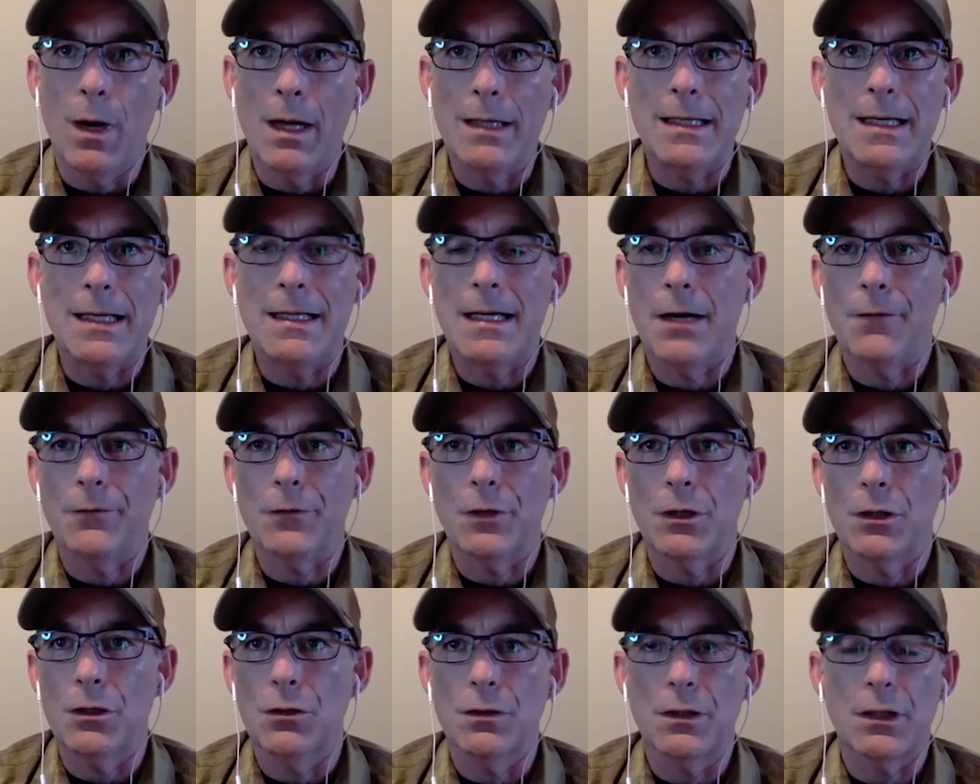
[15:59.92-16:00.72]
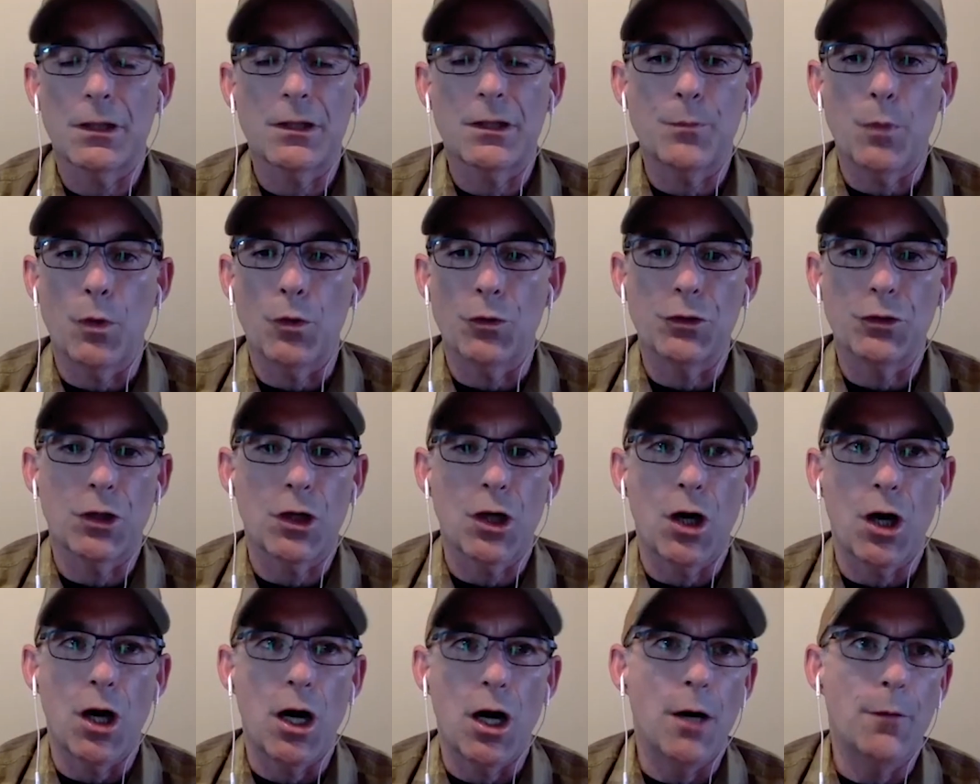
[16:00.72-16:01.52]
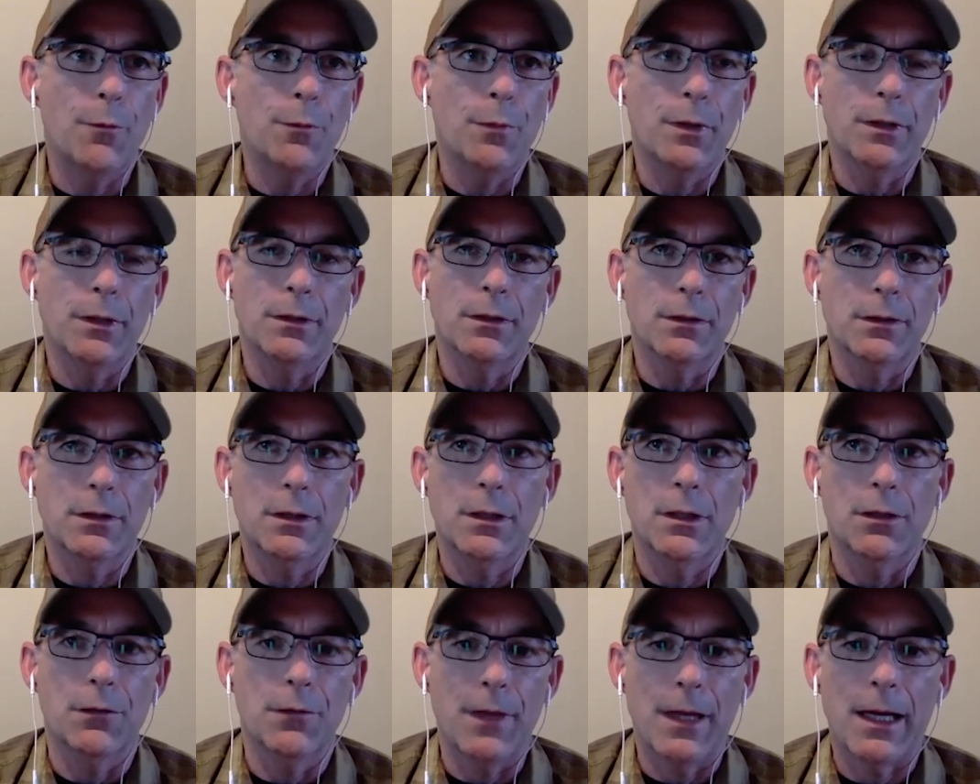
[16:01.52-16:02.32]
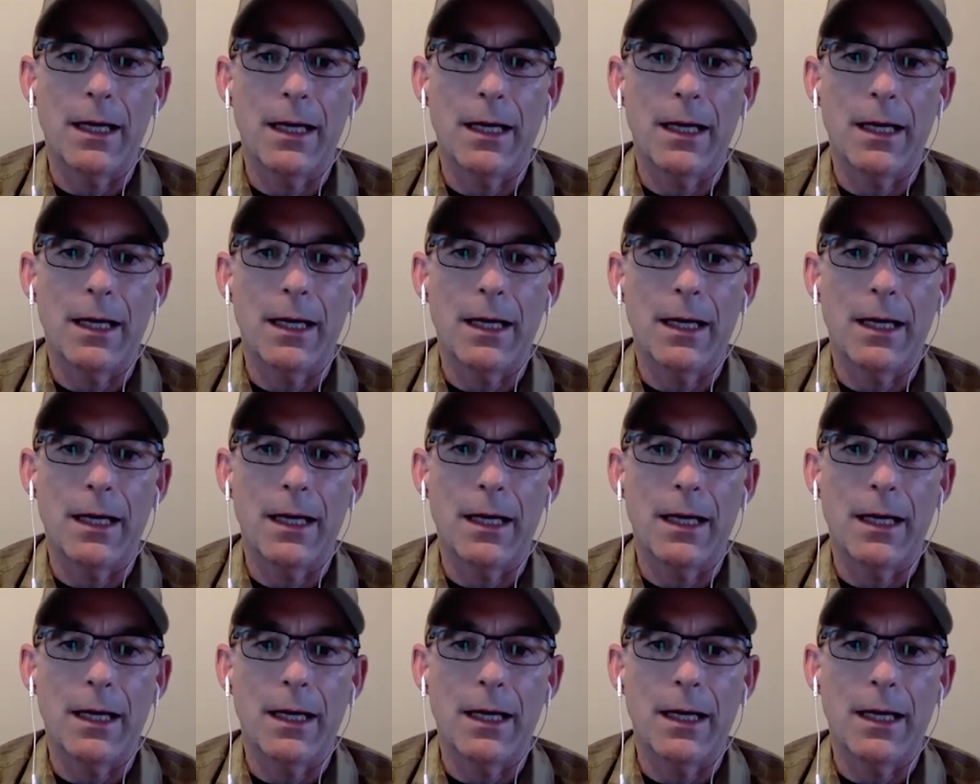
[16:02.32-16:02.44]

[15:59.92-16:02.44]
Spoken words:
when I'd have to use exposure comp and, you know,